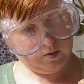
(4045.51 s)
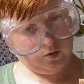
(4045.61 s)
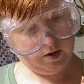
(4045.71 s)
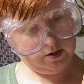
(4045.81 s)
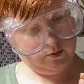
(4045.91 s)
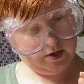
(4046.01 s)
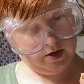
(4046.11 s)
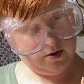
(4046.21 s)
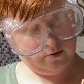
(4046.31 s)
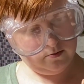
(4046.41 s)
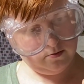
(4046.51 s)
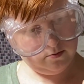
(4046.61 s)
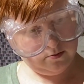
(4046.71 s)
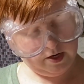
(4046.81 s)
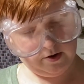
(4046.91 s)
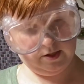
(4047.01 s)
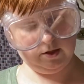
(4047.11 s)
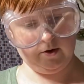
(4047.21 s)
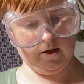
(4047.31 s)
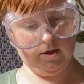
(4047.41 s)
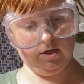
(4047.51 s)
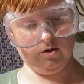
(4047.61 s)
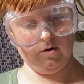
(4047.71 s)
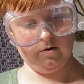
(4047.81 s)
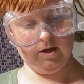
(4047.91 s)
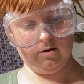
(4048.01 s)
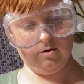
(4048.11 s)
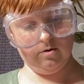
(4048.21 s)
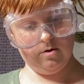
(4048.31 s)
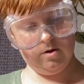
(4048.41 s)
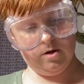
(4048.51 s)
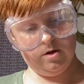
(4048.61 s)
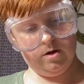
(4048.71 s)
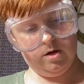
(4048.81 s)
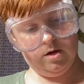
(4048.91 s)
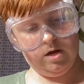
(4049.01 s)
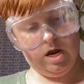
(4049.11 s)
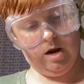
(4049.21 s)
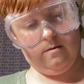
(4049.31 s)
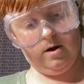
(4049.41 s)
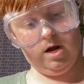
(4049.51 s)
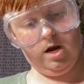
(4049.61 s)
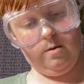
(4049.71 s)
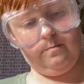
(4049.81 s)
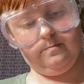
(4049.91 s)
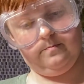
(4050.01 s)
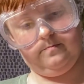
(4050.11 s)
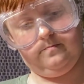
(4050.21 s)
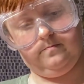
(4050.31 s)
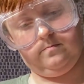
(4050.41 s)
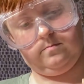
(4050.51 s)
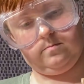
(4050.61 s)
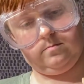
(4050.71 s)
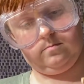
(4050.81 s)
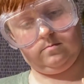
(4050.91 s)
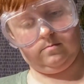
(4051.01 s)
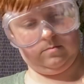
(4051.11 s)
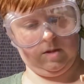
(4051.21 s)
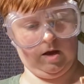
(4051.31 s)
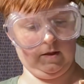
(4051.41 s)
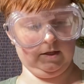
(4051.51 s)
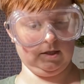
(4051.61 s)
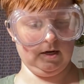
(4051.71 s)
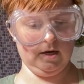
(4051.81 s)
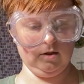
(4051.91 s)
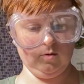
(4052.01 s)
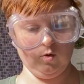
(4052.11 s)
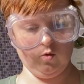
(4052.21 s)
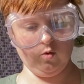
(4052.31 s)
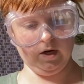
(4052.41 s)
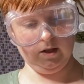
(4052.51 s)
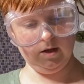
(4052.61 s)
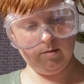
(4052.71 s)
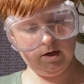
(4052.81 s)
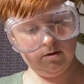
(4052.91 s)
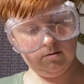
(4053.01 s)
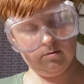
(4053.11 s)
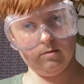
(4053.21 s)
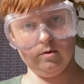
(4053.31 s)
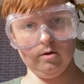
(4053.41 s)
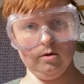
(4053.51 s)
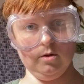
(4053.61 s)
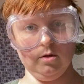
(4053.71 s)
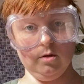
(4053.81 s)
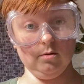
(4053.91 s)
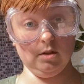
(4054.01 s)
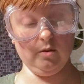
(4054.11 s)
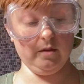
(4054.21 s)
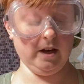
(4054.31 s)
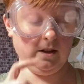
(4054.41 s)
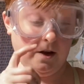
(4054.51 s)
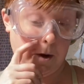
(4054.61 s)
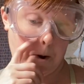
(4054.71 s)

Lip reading: Where do you go? There it is. Okay, these two go together. Yep. Yeah, that's gonna do a little more whittling, but I'll deal with that later.